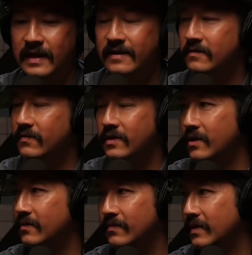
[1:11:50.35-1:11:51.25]
an active, you
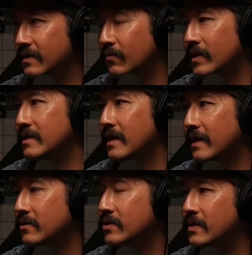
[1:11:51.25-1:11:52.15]
know, a one
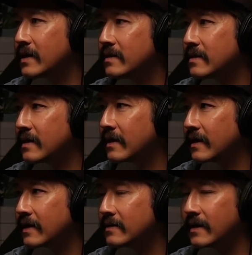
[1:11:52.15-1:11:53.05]
day or two day
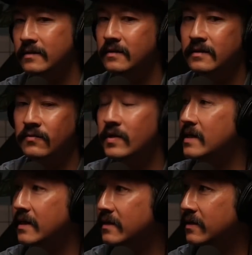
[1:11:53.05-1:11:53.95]
thing at at, at a
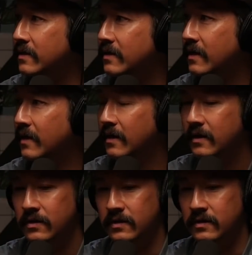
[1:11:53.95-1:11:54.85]
retailer, okay.
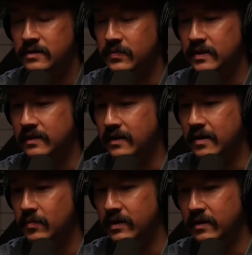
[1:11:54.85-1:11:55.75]
or something like
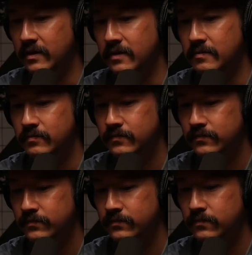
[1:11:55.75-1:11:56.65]
that. But um,
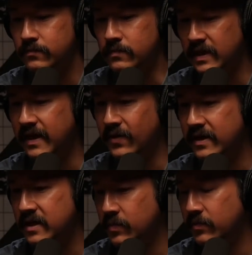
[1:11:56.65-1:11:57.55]
yeah, we
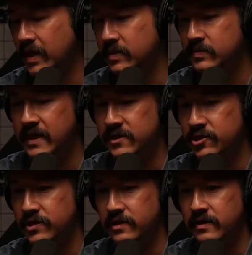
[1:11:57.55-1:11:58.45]
had a couple pop ups
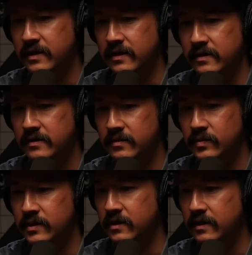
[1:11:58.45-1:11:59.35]
last year, and I'm
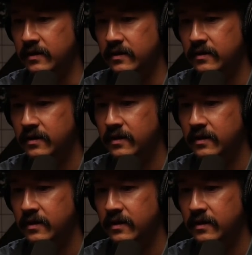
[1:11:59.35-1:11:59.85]
looking